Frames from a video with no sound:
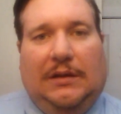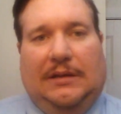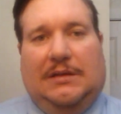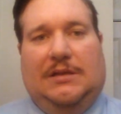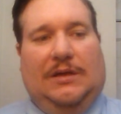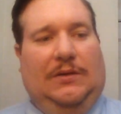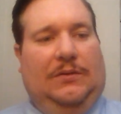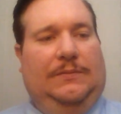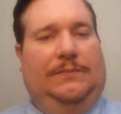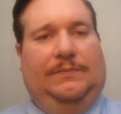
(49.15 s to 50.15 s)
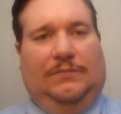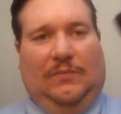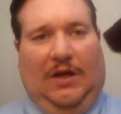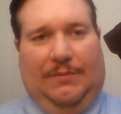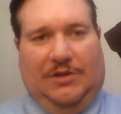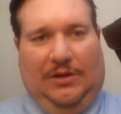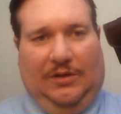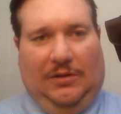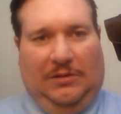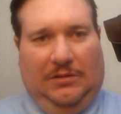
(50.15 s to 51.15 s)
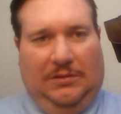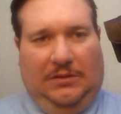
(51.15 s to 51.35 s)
and so it comes in a little